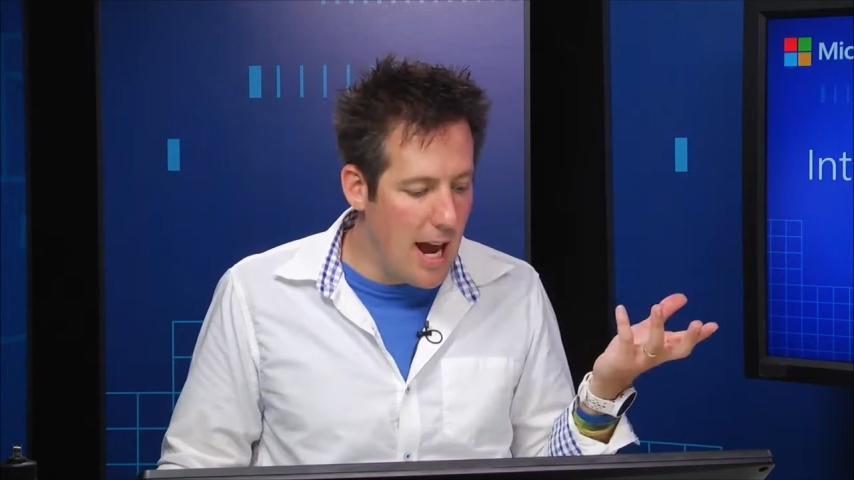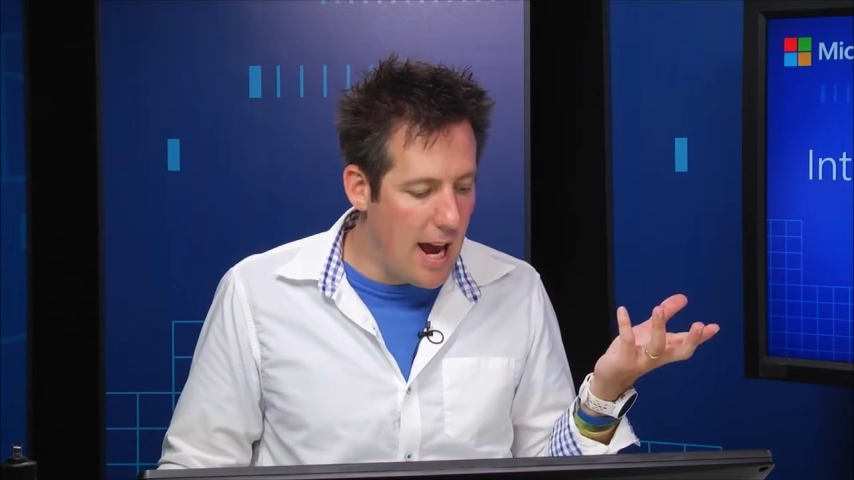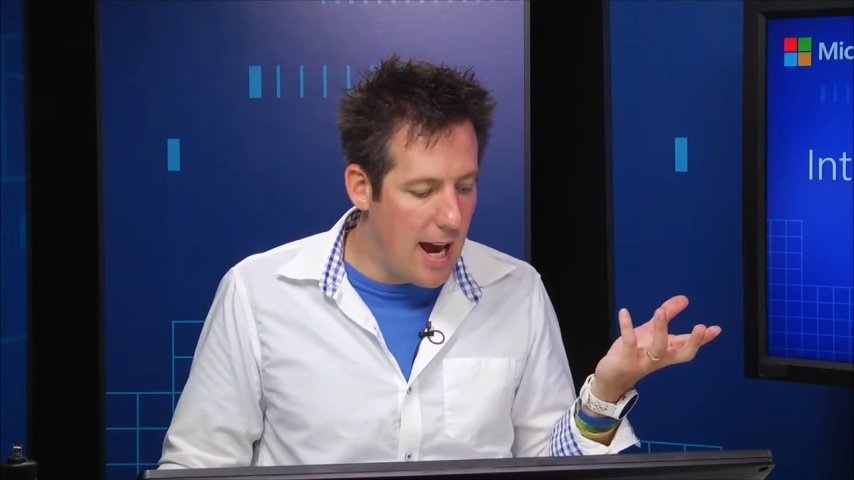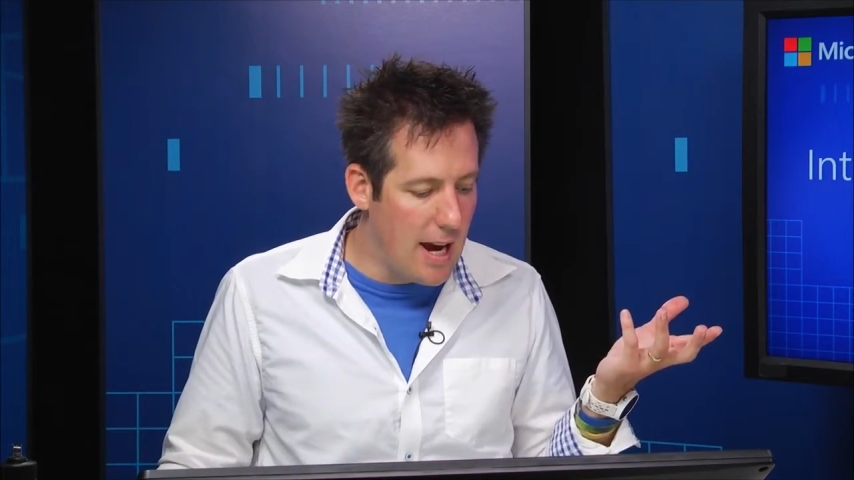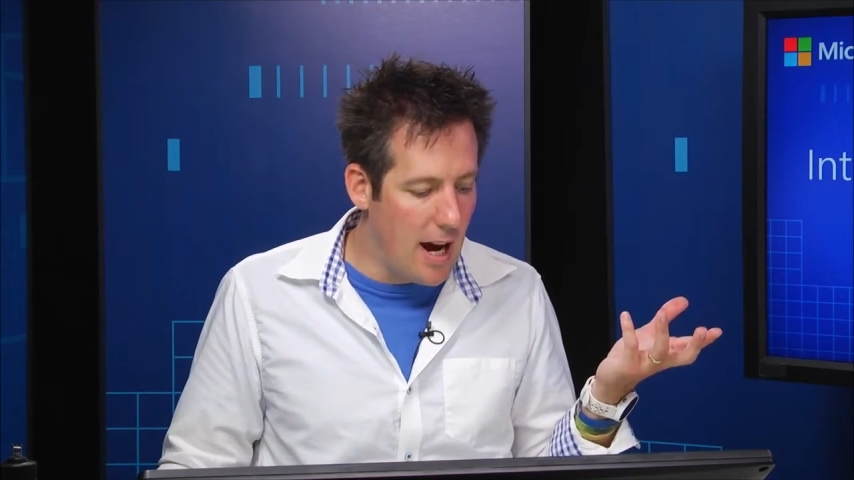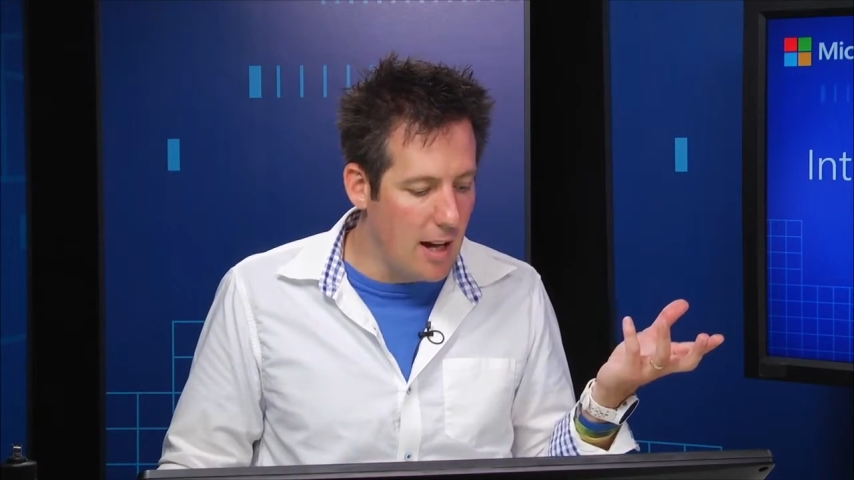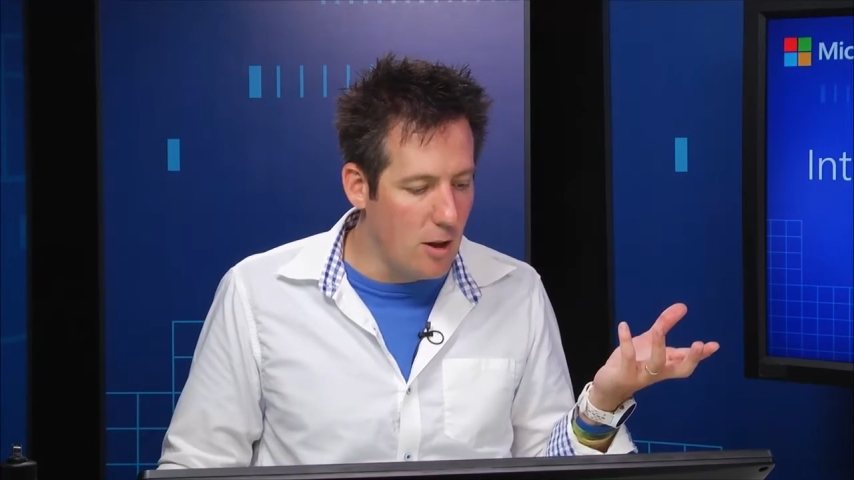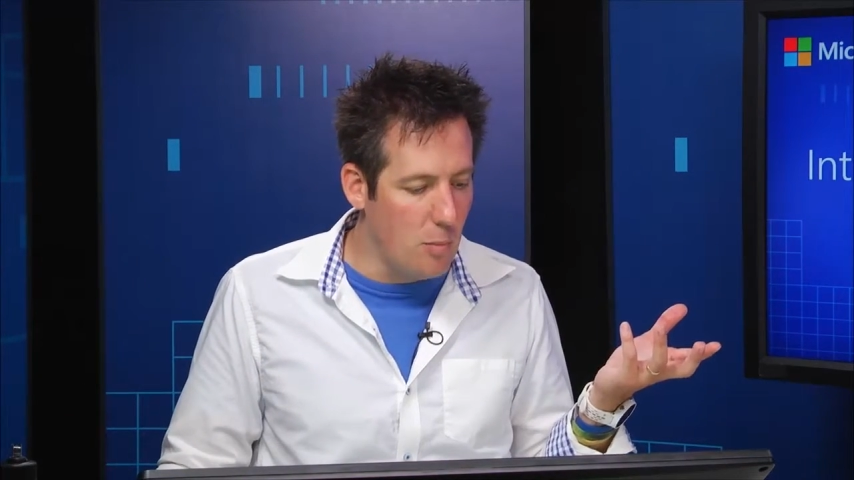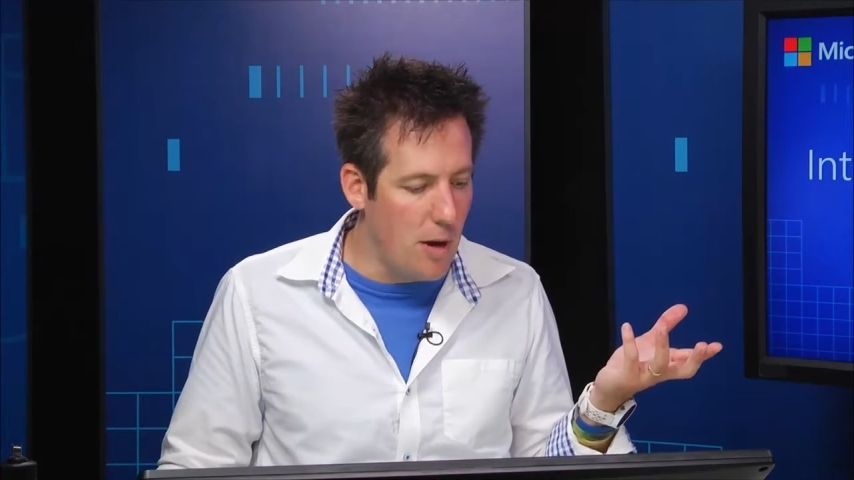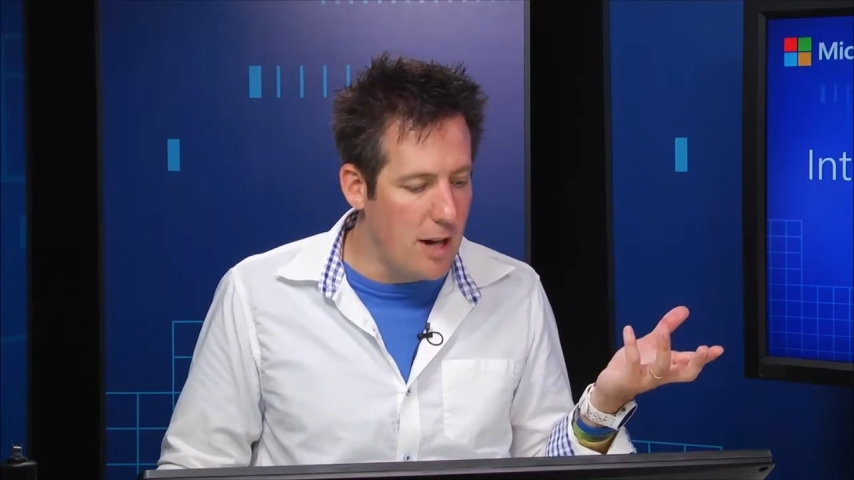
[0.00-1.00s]
a
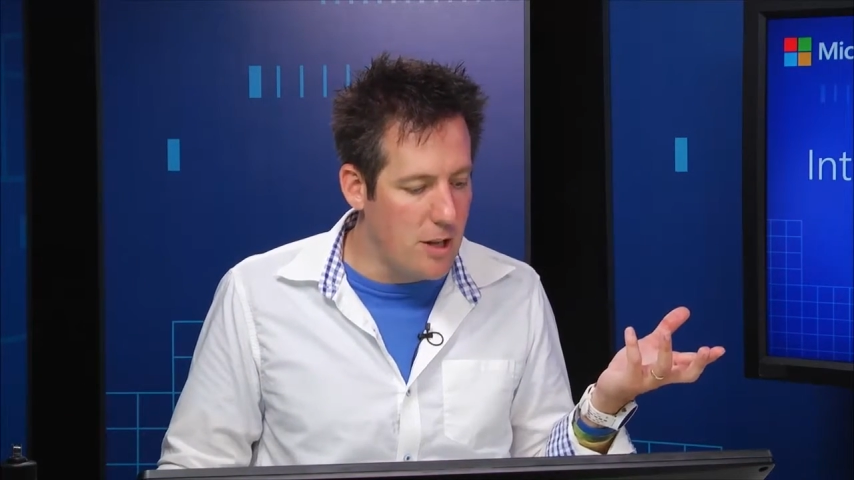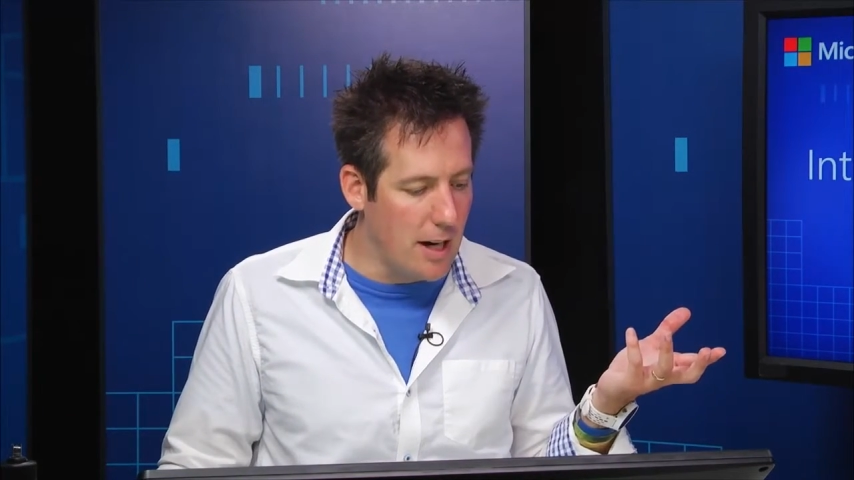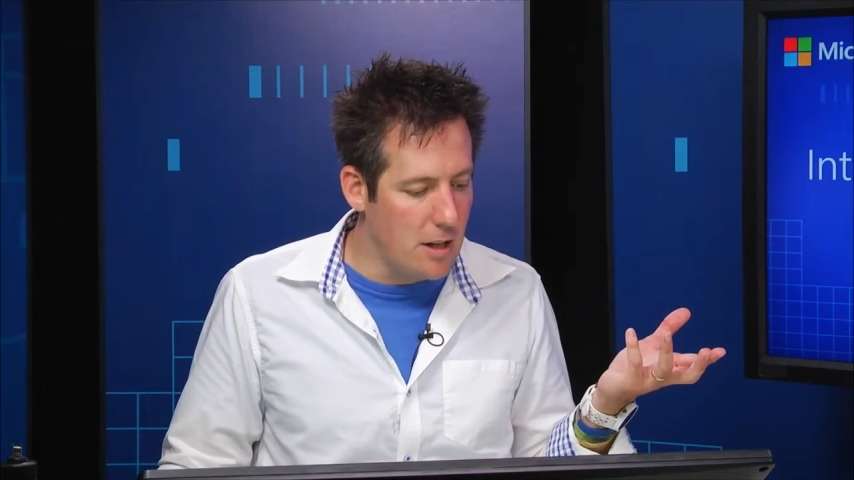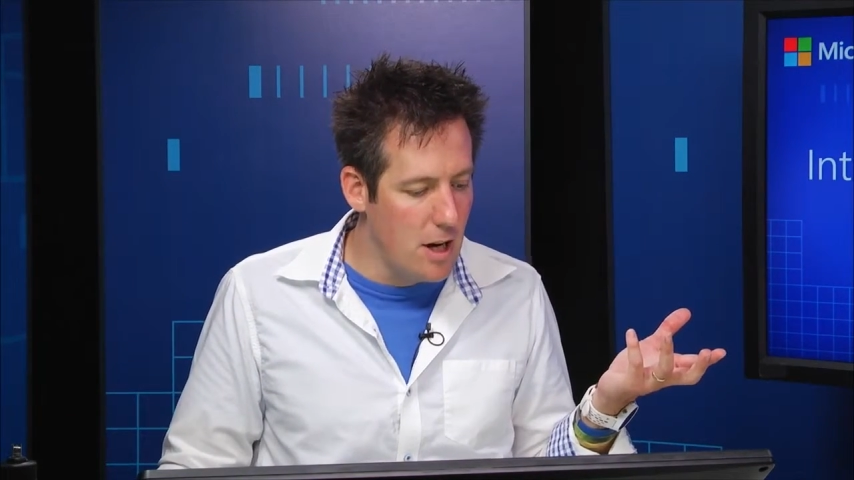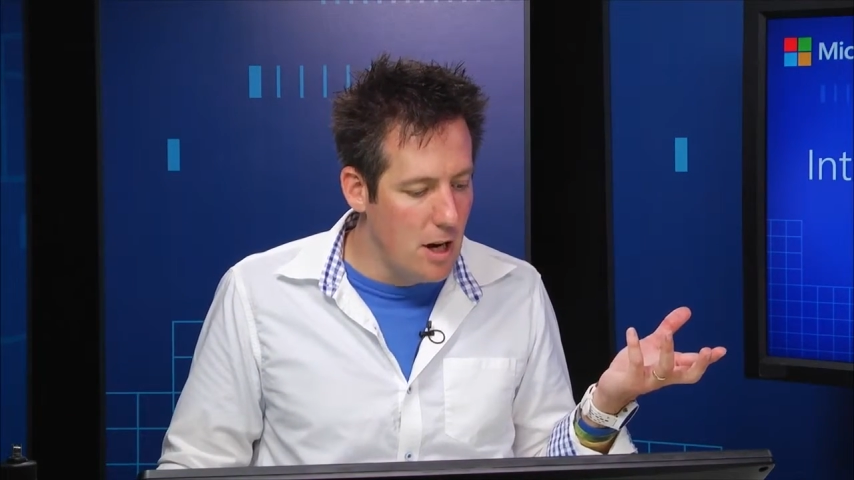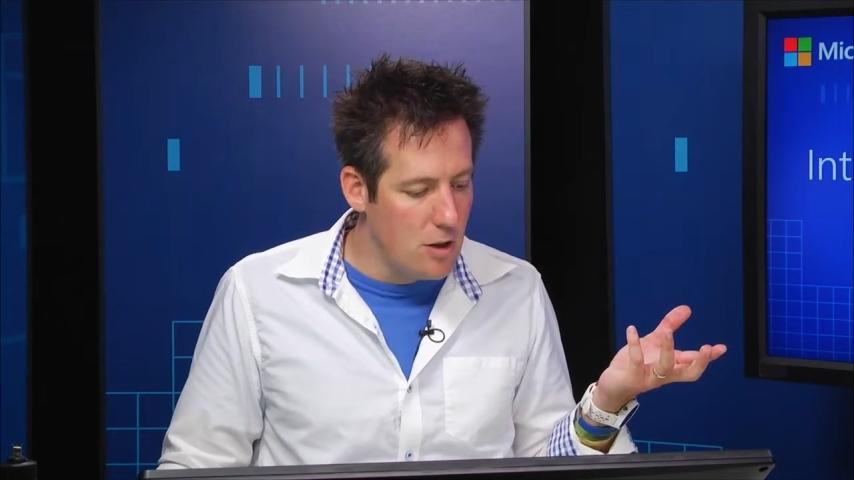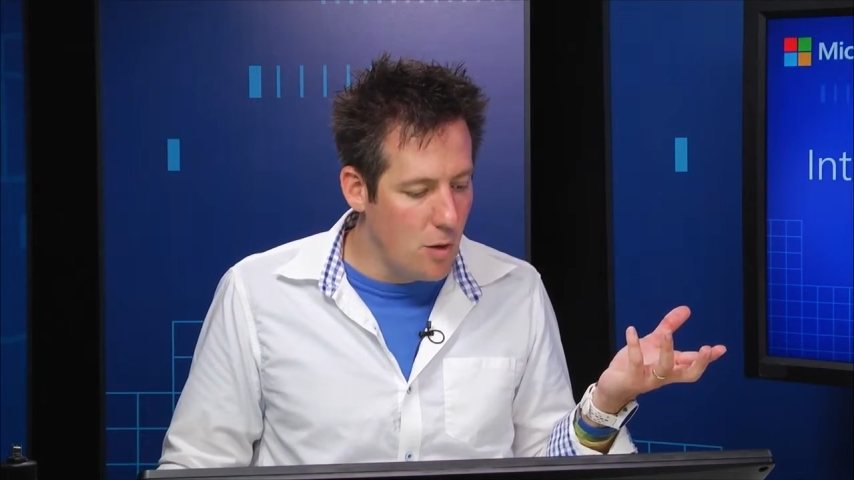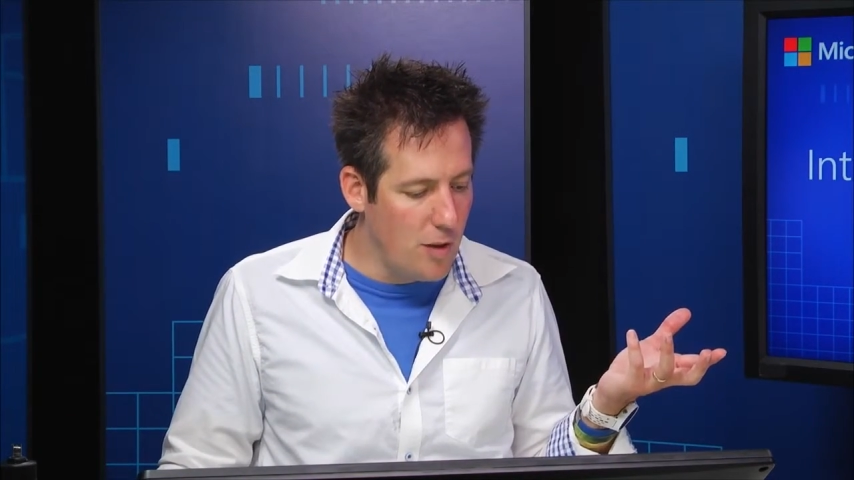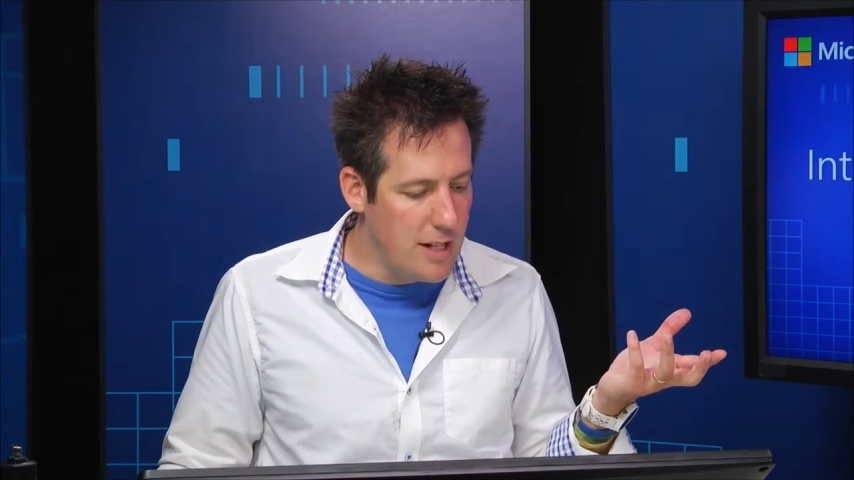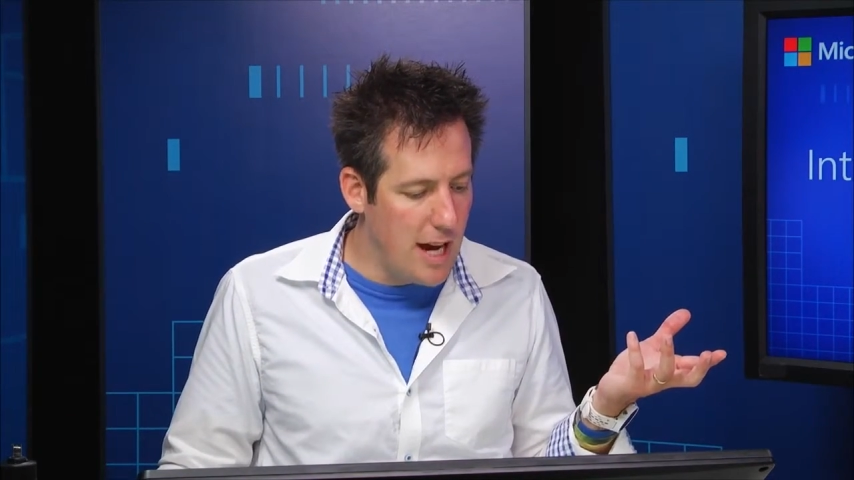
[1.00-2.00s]
little project. So
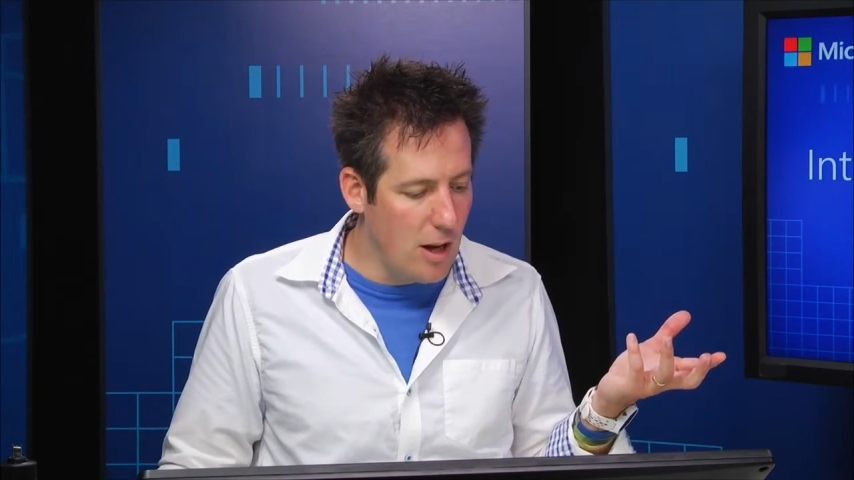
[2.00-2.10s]
if we take a